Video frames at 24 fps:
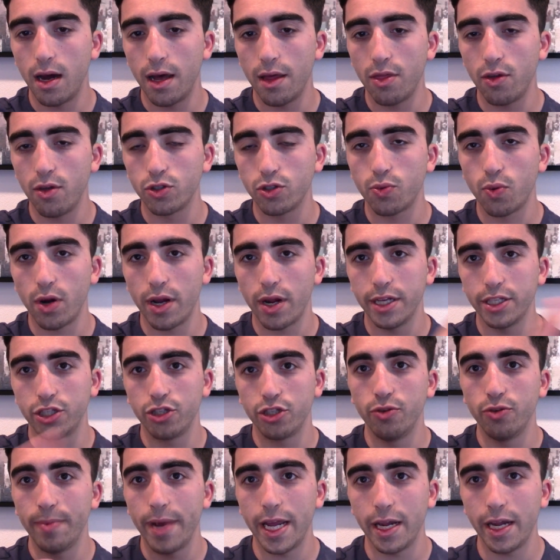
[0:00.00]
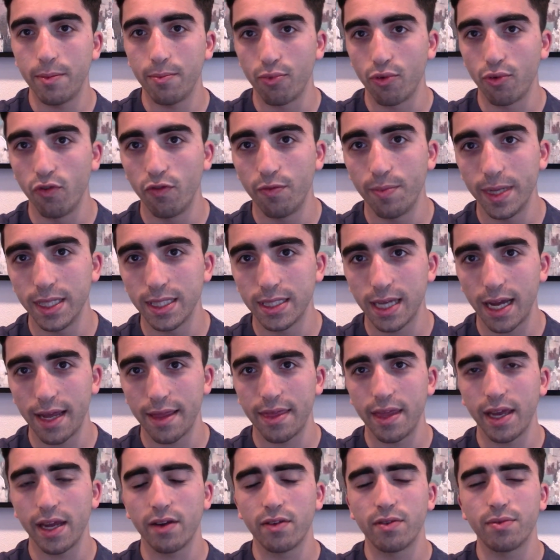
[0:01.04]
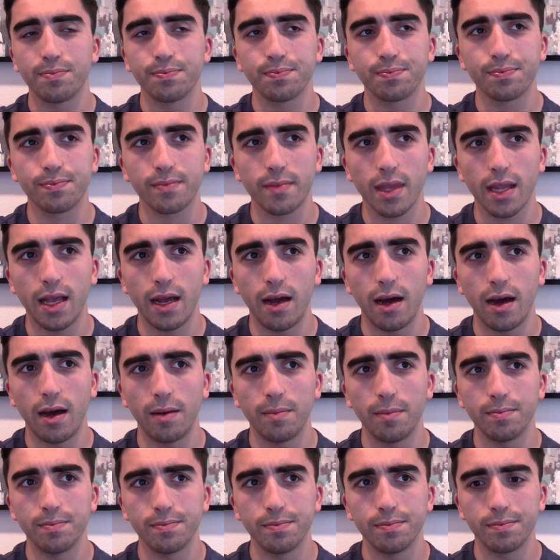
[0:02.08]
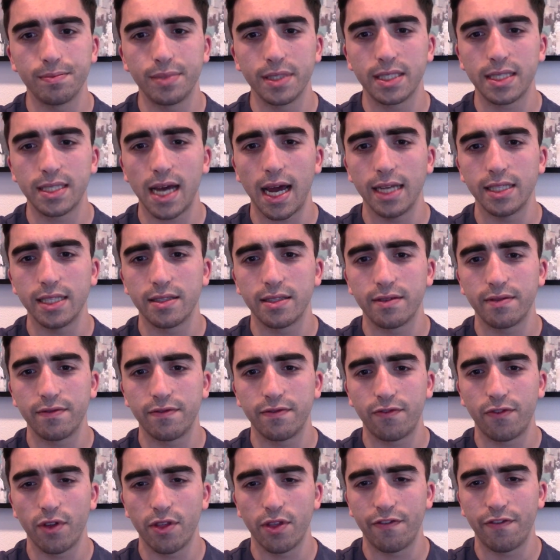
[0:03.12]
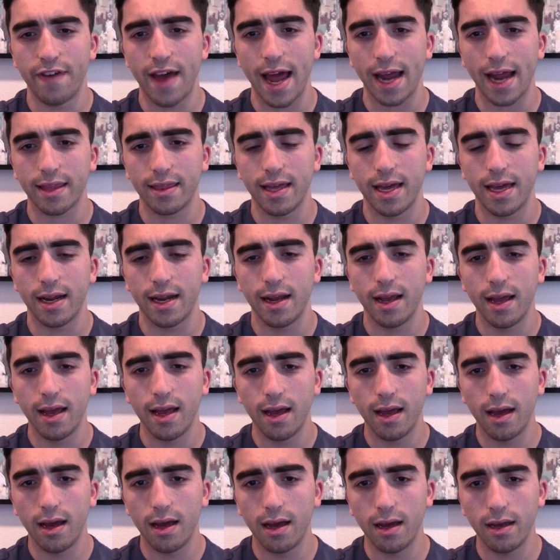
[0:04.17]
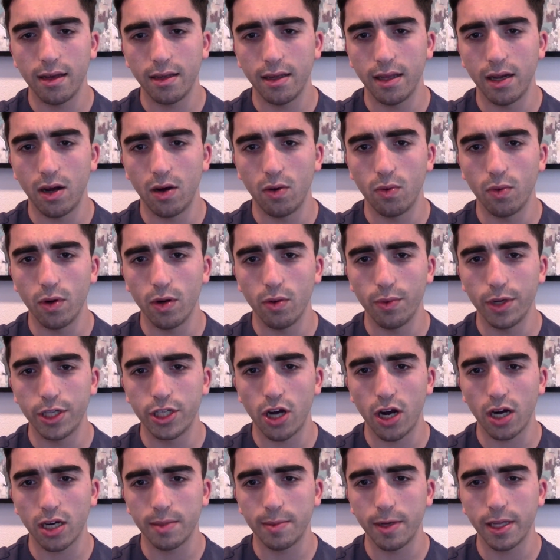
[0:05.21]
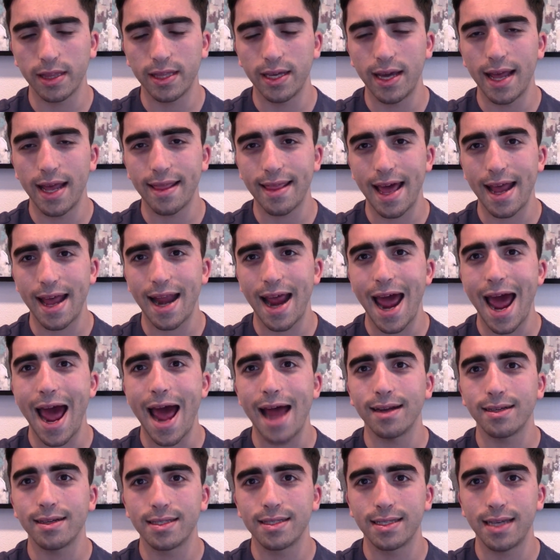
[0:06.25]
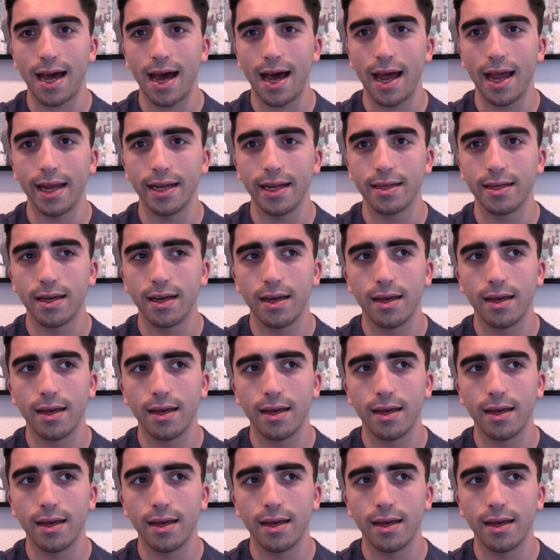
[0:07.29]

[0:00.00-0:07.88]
Those were his two main improvements, I think, besides for the fact that, you know, we talked about that ad side